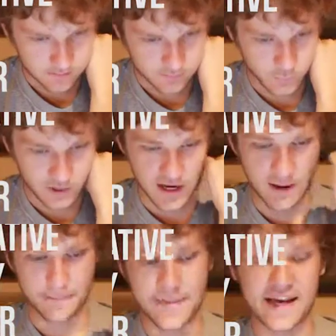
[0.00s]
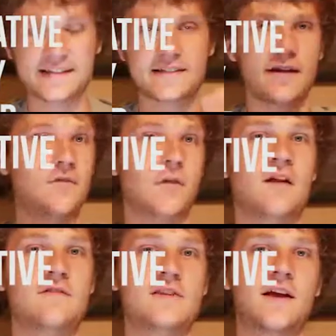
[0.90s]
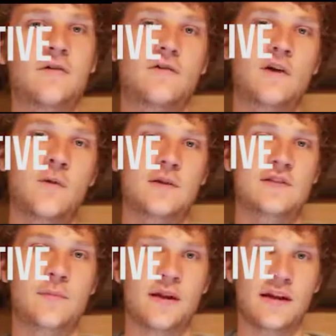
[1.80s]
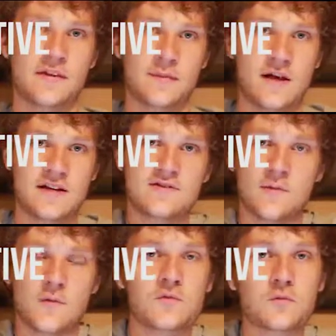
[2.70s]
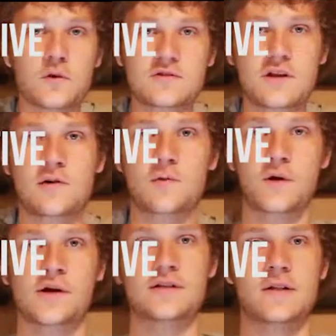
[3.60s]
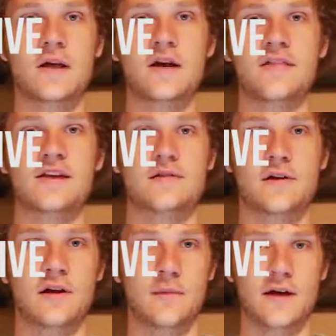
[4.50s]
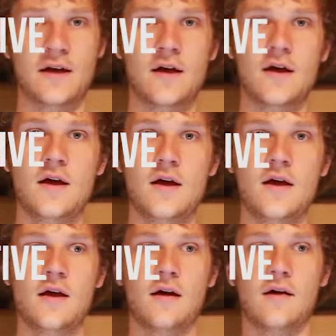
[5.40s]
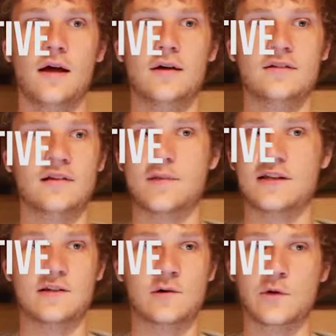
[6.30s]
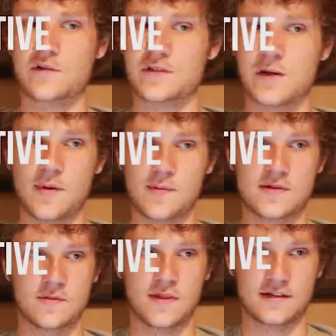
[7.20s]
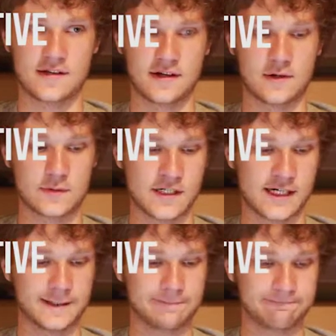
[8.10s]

really a mix of a lot of psychotherapies depending on the patient, what's going to work, because a lot of things are going to be, some things are going to work for some people, some things aren't going to work.